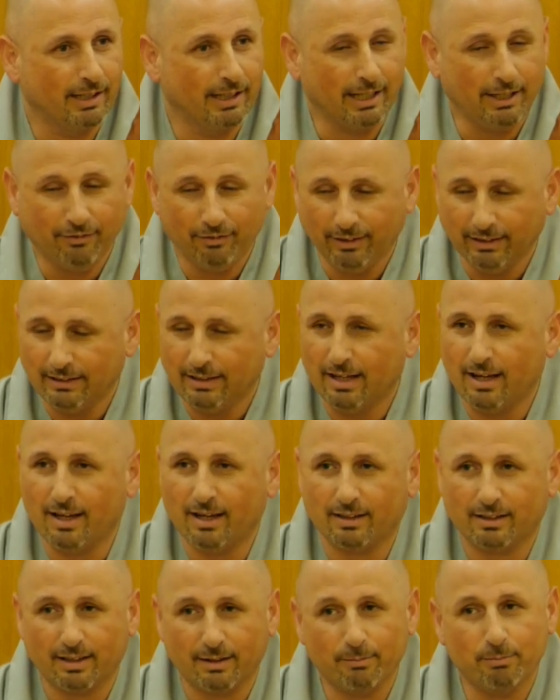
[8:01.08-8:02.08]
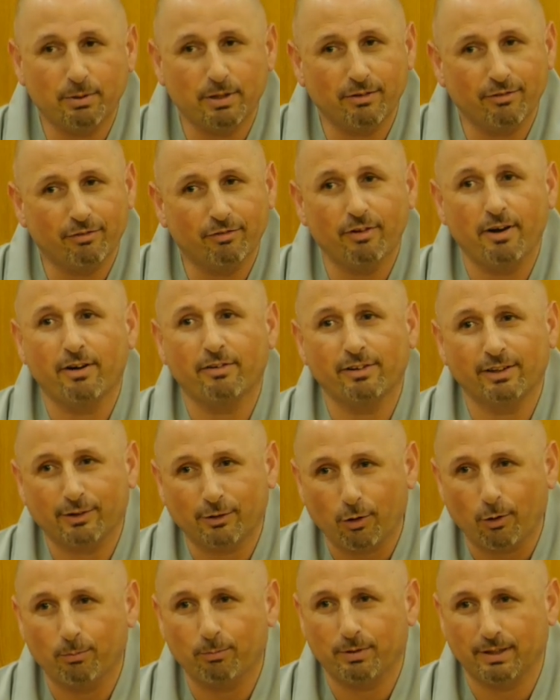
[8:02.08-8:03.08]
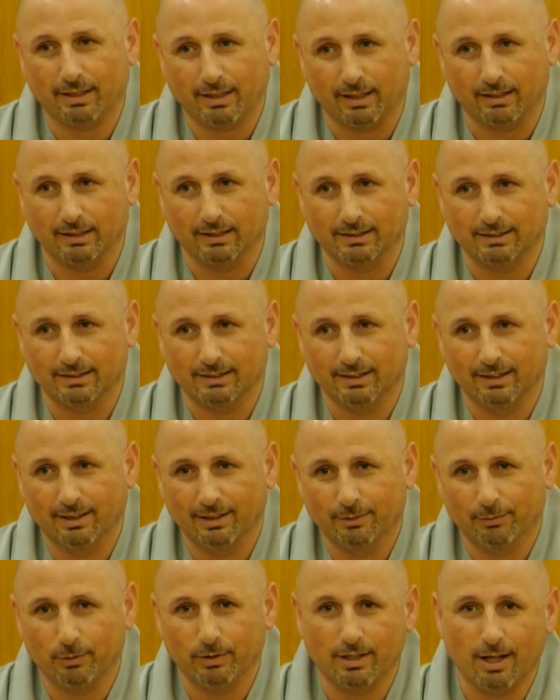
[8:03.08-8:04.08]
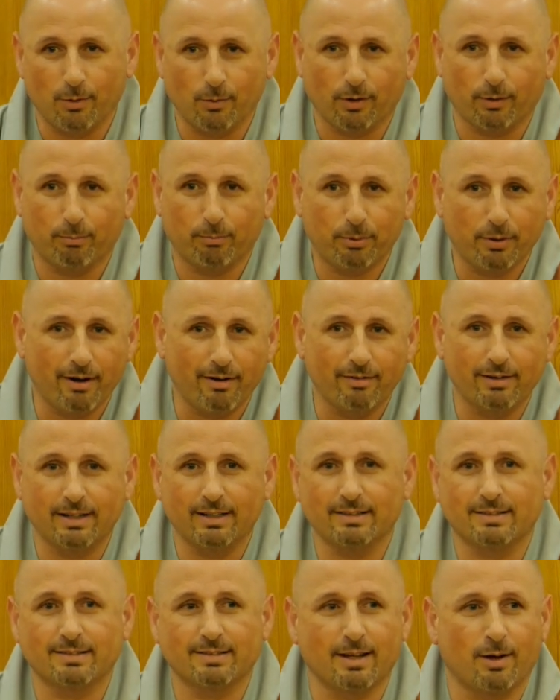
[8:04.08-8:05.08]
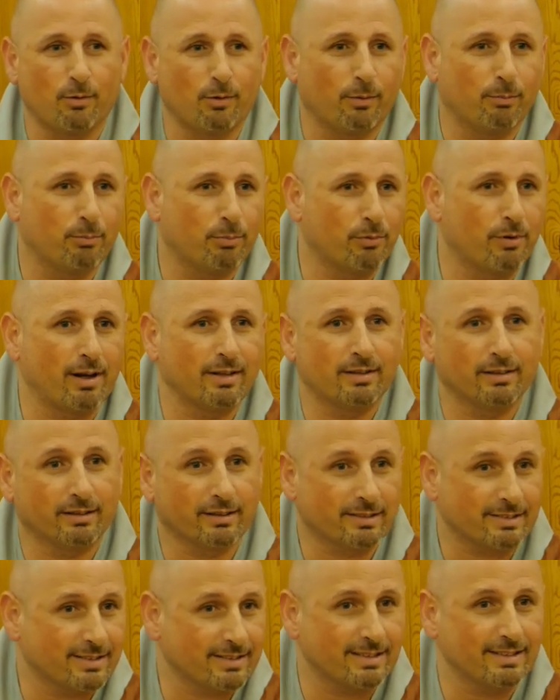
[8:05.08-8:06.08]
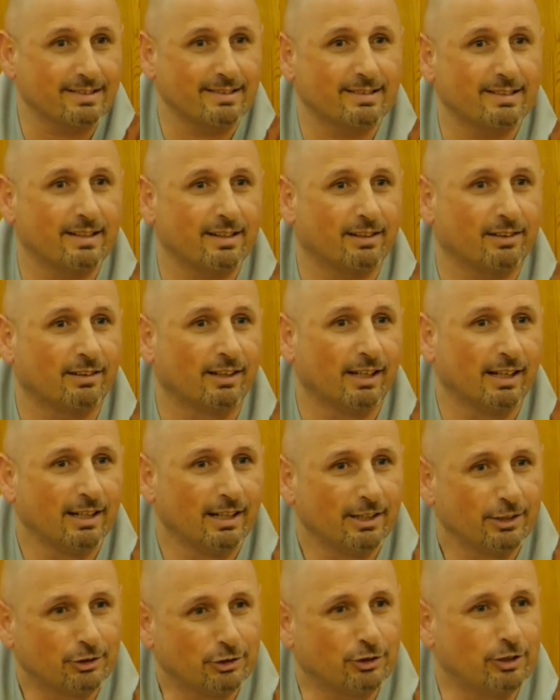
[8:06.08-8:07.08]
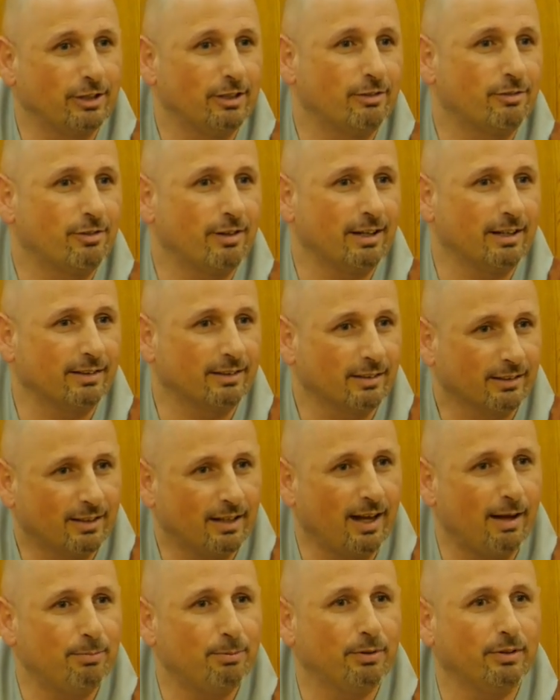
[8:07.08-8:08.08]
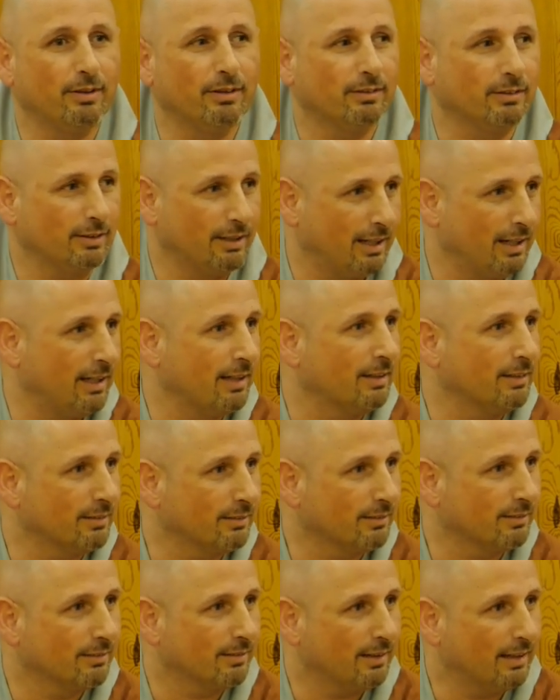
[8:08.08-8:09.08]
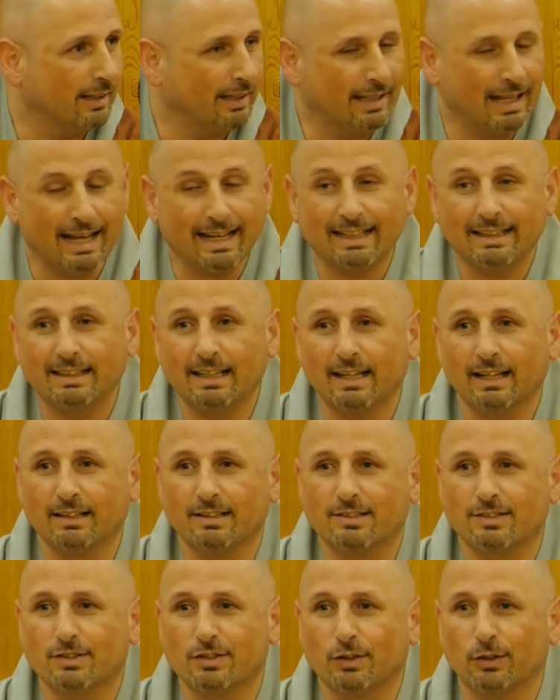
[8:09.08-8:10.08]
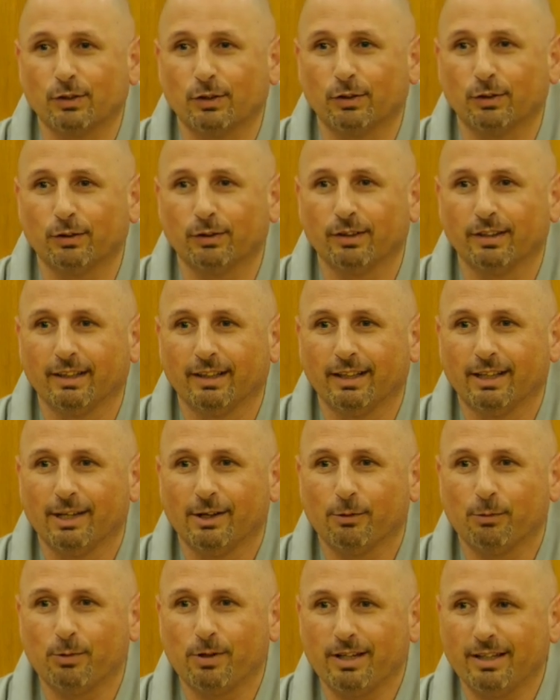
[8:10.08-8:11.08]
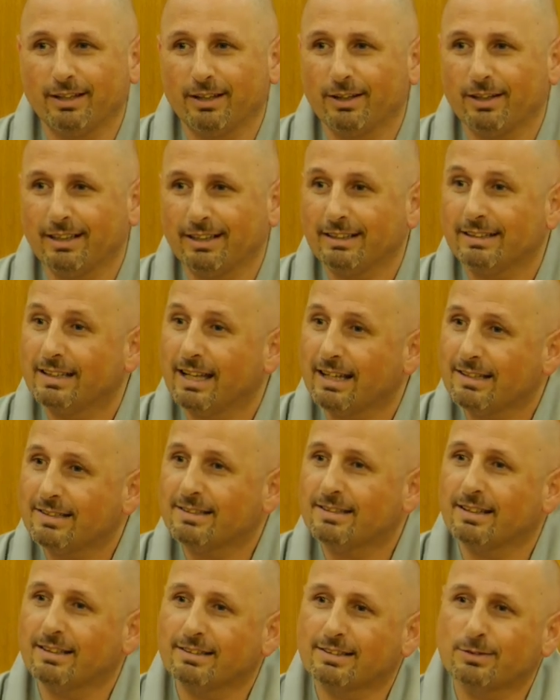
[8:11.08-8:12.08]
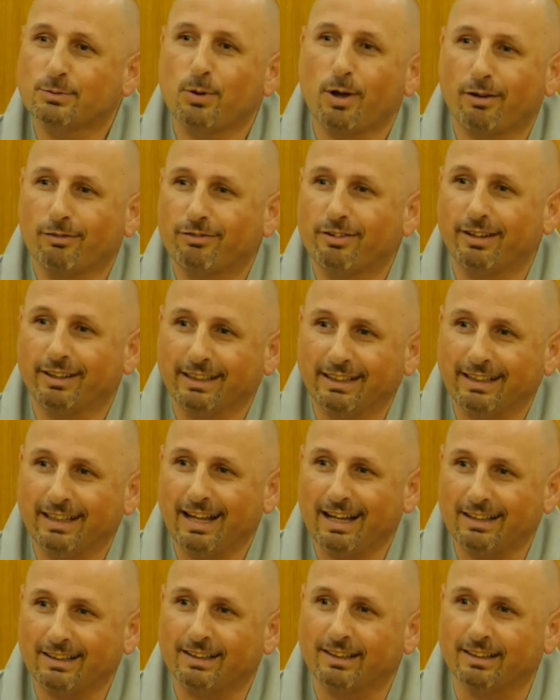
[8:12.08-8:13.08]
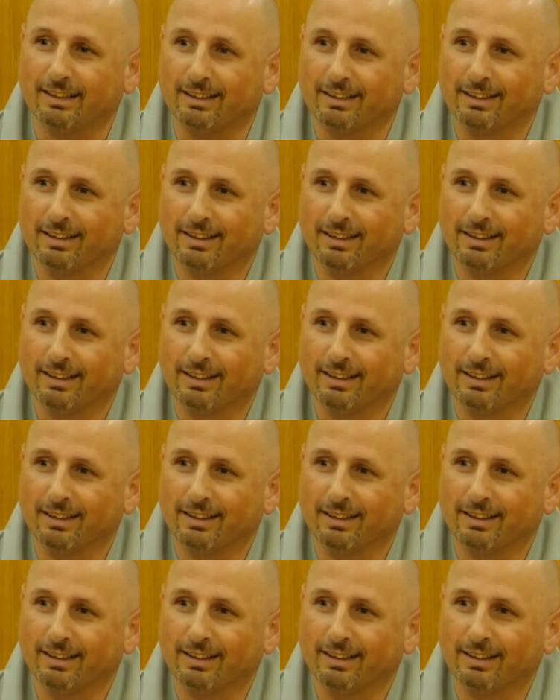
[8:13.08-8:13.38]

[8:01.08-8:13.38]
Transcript: Even there can be very complicated with our parents, our brother and sister, children, couple, and like that. So we in, in that sense we are very lucky